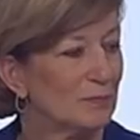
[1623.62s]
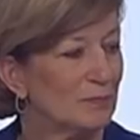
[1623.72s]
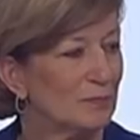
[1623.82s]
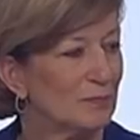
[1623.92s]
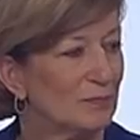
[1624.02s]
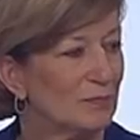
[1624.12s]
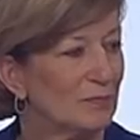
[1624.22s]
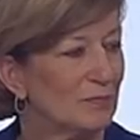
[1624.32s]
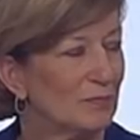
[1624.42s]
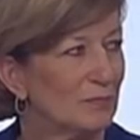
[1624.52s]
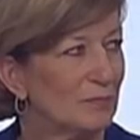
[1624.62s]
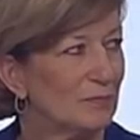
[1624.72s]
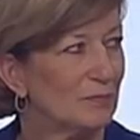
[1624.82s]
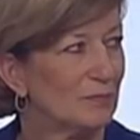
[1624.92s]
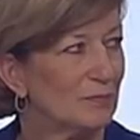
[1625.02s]

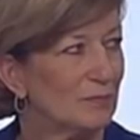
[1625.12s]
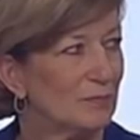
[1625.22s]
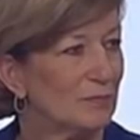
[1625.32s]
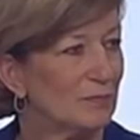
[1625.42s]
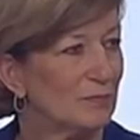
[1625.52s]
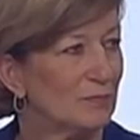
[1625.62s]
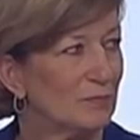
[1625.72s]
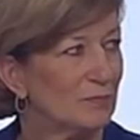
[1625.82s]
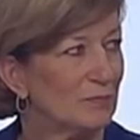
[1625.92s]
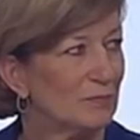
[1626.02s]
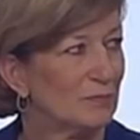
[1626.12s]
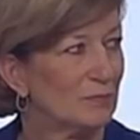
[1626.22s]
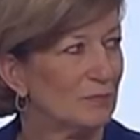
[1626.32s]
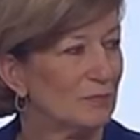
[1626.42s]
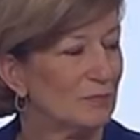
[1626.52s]

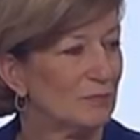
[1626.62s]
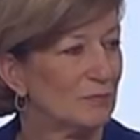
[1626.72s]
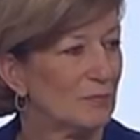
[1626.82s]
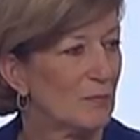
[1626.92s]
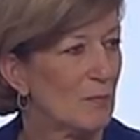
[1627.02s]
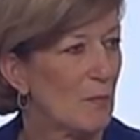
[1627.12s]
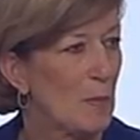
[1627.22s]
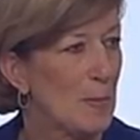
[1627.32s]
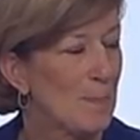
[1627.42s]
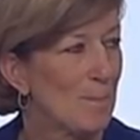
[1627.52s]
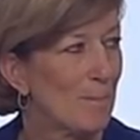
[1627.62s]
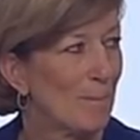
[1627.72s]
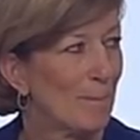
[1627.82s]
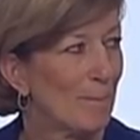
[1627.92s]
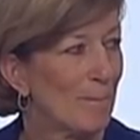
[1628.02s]

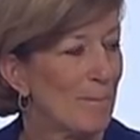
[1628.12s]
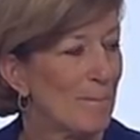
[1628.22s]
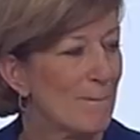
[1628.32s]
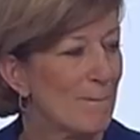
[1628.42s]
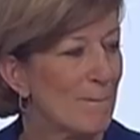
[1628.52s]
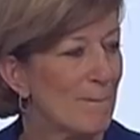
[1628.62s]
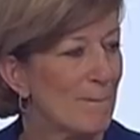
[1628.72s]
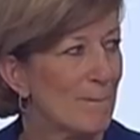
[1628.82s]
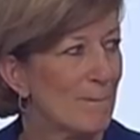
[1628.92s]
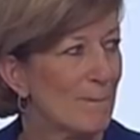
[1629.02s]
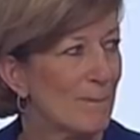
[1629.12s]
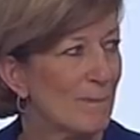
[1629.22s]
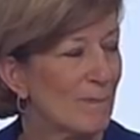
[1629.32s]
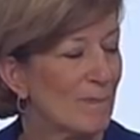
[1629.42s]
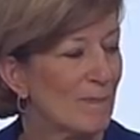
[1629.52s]

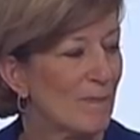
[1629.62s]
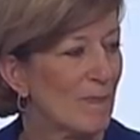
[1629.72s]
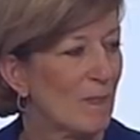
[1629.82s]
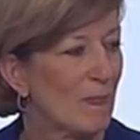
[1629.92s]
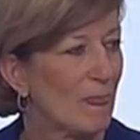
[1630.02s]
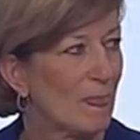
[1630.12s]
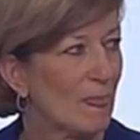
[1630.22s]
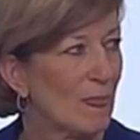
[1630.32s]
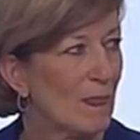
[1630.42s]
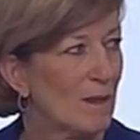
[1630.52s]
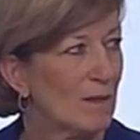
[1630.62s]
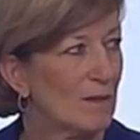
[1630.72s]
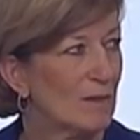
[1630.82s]
This person isn't speaking.